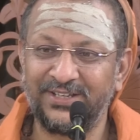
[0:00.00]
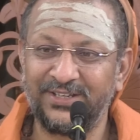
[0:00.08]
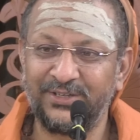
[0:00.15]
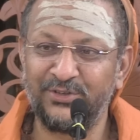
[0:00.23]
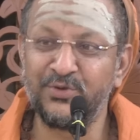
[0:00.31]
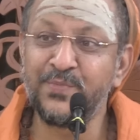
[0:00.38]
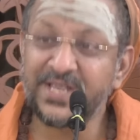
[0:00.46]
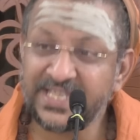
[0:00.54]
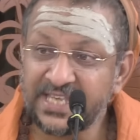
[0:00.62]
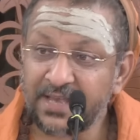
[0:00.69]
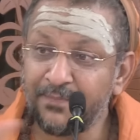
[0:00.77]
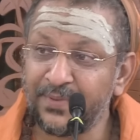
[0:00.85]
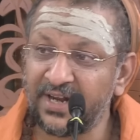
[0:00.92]
You
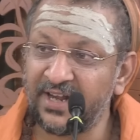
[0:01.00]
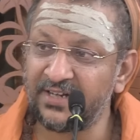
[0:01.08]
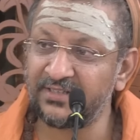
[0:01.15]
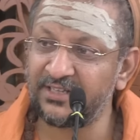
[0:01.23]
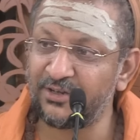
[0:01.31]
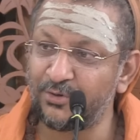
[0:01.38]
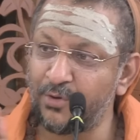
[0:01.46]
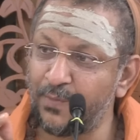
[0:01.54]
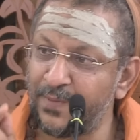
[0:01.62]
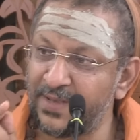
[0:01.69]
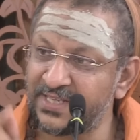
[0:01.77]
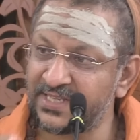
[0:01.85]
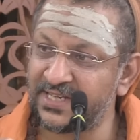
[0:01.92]
misapprehend the rope
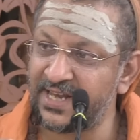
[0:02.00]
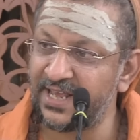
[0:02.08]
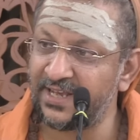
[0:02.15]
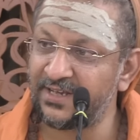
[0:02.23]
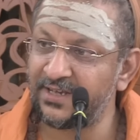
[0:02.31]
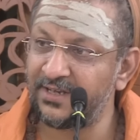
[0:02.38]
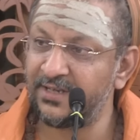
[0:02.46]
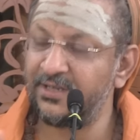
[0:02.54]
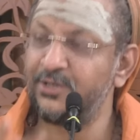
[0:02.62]
as snake,